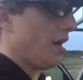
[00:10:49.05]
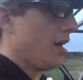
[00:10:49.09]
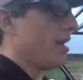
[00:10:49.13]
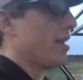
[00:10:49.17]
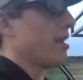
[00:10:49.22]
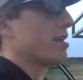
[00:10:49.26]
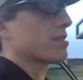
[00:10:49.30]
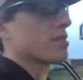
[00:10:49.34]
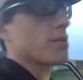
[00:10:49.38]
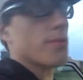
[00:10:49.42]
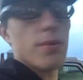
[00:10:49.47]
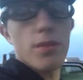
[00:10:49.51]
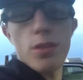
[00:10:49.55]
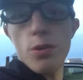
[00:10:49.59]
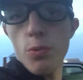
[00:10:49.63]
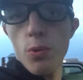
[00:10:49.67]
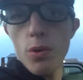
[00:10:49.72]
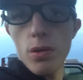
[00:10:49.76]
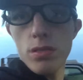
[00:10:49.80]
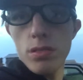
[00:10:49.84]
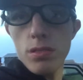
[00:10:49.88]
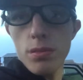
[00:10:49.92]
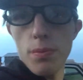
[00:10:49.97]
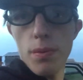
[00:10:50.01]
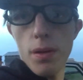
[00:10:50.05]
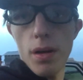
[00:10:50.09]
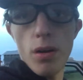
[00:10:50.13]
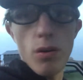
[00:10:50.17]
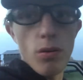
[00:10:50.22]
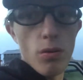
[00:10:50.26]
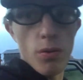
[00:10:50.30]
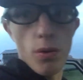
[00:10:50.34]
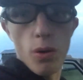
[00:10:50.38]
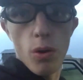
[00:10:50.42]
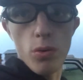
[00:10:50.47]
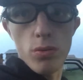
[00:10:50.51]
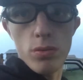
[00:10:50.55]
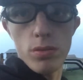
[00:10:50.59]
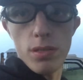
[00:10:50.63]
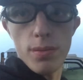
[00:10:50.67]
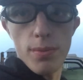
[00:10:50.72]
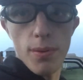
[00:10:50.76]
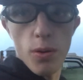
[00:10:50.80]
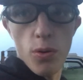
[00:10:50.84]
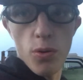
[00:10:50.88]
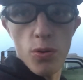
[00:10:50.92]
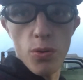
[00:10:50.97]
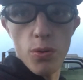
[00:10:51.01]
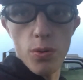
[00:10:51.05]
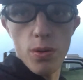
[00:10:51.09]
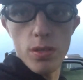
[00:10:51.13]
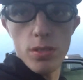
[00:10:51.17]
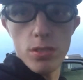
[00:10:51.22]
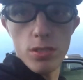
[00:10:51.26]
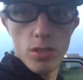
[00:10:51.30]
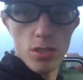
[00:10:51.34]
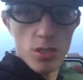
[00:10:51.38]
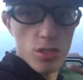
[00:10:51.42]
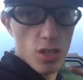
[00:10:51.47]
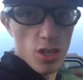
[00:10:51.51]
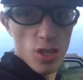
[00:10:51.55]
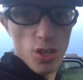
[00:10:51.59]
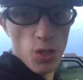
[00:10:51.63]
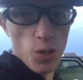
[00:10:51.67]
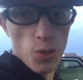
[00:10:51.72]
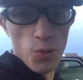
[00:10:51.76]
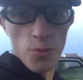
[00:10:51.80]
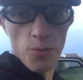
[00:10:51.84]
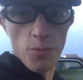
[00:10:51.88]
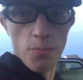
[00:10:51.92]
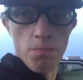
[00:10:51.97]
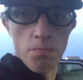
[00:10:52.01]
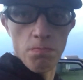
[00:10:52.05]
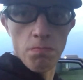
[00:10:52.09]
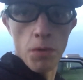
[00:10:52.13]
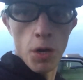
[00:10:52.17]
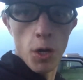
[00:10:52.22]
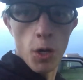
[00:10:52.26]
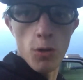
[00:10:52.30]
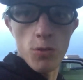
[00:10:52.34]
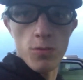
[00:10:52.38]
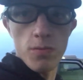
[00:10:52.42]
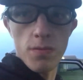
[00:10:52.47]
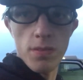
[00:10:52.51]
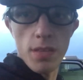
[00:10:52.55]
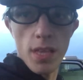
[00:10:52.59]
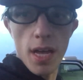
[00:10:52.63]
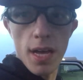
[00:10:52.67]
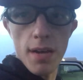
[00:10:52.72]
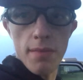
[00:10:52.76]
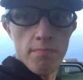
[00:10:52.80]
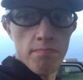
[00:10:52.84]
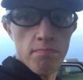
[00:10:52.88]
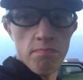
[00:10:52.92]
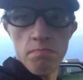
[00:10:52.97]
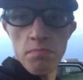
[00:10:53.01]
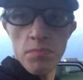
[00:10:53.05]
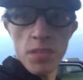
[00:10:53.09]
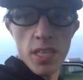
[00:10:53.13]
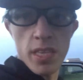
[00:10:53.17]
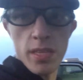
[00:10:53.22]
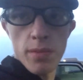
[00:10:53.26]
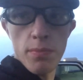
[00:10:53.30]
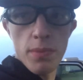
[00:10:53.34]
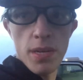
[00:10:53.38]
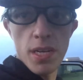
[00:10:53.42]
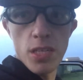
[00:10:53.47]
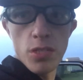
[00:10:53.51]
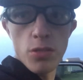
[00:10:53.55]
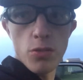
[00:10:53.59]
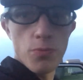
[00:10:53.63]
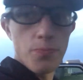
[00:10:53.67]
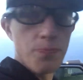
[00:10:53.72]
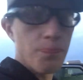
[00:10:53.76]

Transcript: not come in the one, so probably I'll see about older one, just a new hose for that, nothing major.